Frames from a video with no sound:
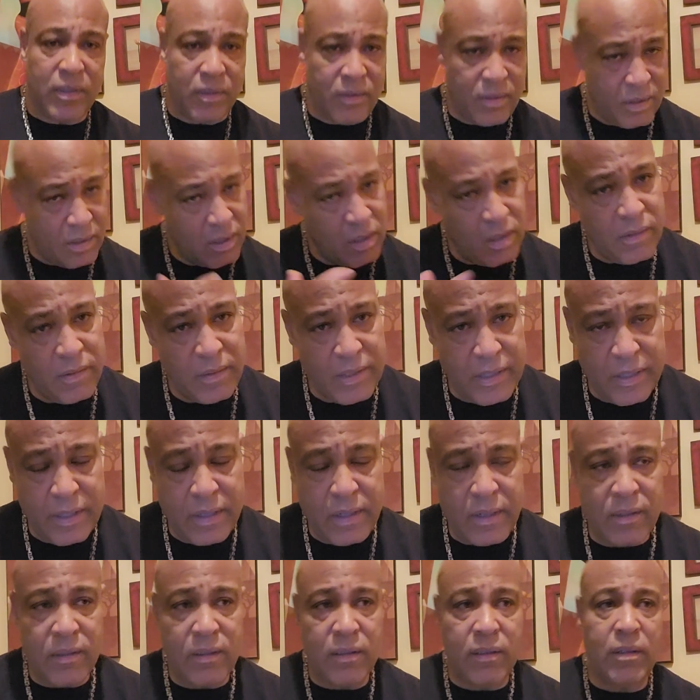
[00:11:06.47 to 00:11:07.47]
Your third
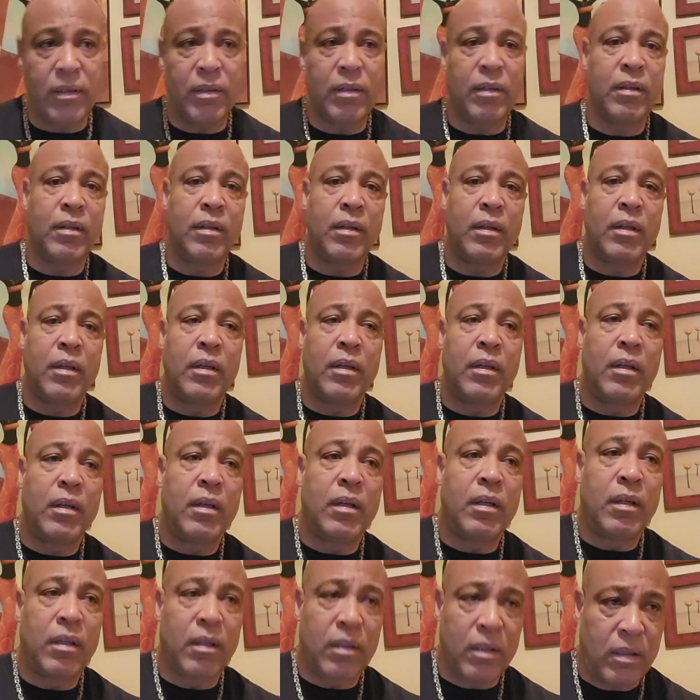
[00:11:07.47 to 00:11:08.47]
year,
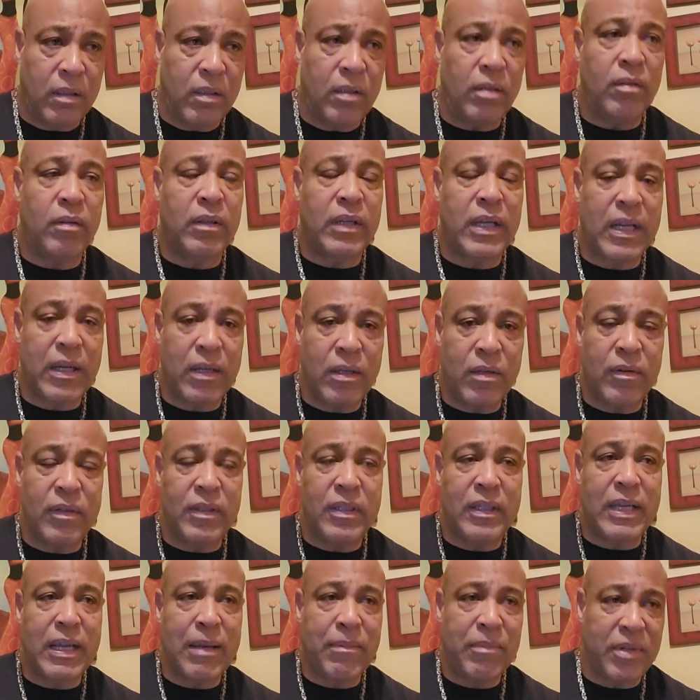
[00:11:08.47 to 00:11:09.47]
you kind of know what
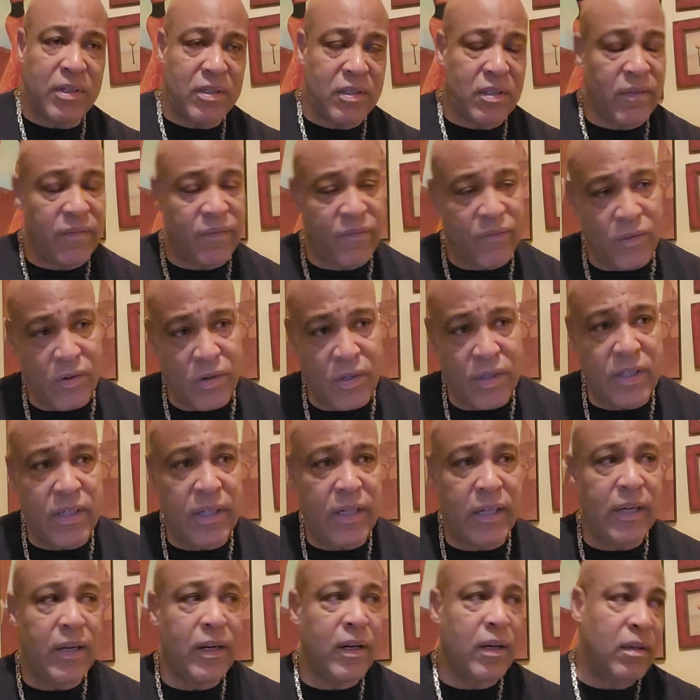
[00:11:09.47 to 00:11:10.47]
time it is. The fourth
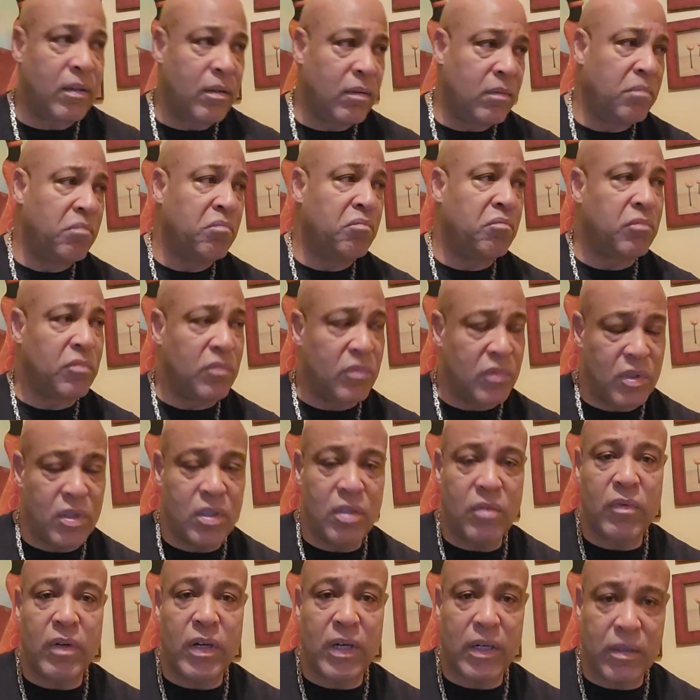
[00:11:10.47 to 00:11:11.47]
year, it's
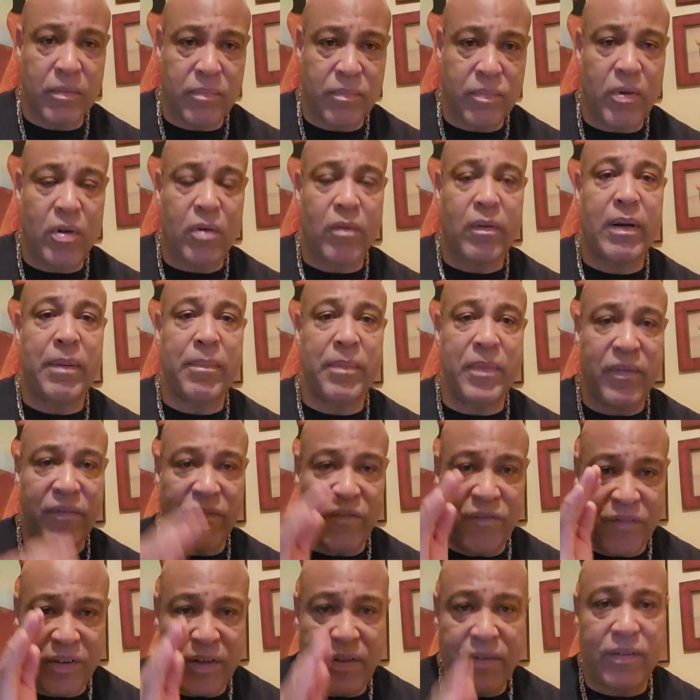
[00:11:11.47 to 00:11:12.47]
the regular program. The
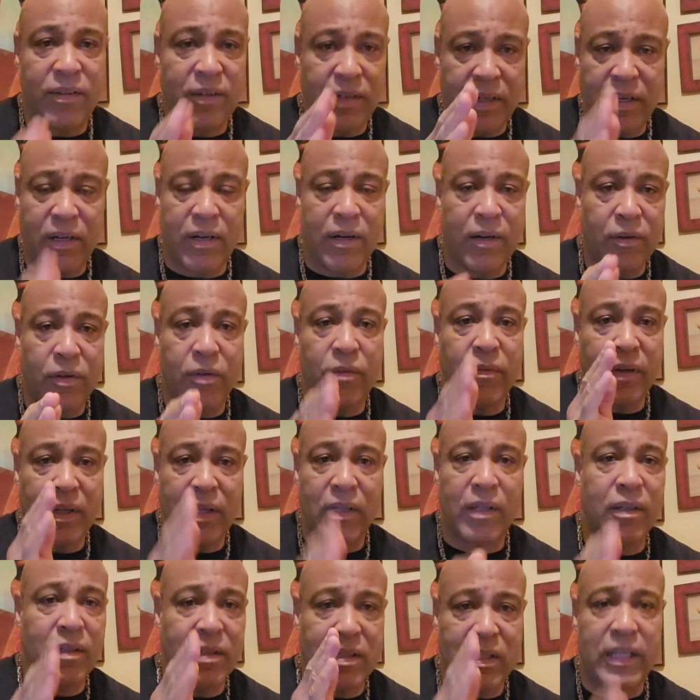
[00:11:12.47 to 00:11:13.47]
fifth year, you
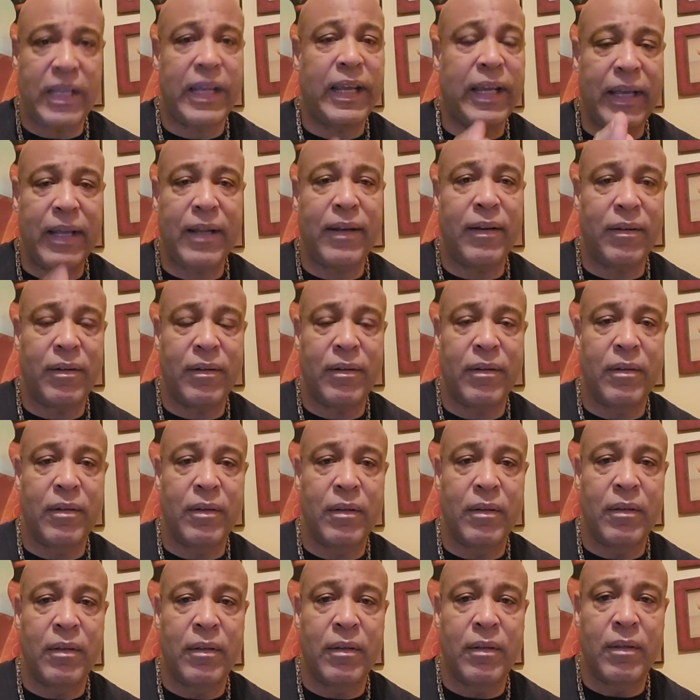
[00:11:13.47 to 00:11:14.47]
understand,
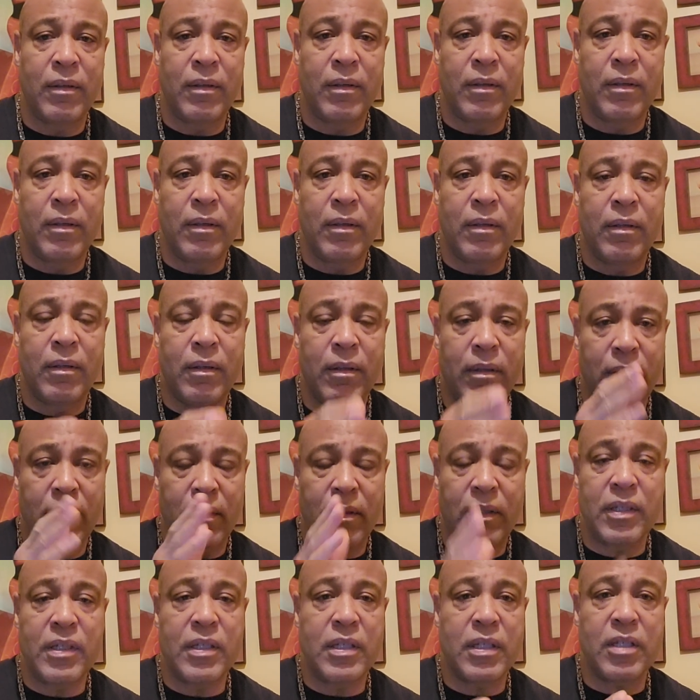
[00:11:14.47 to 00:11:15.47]

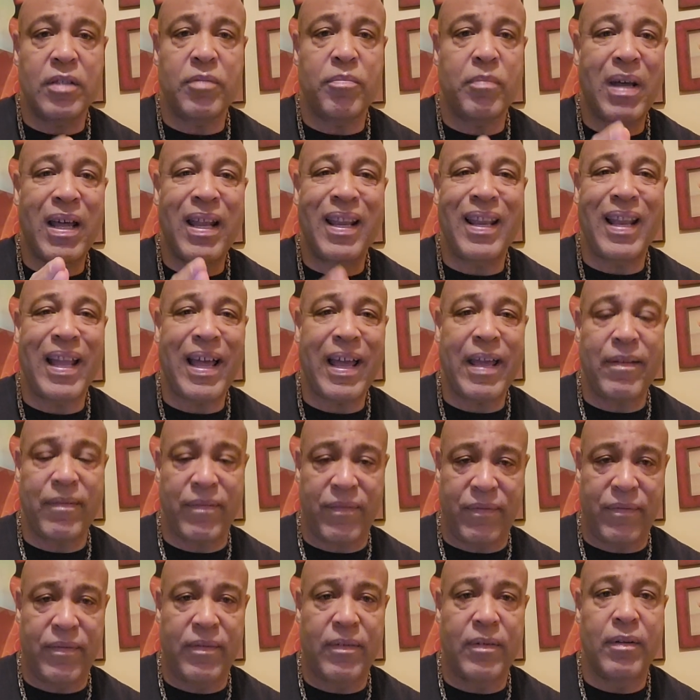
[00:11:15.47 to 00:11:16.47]
this is my
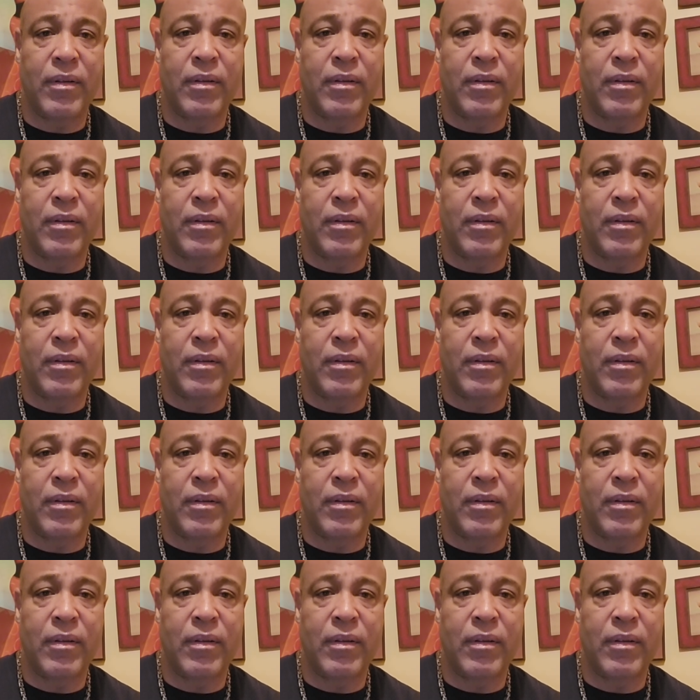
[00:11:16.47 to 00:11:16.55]
life.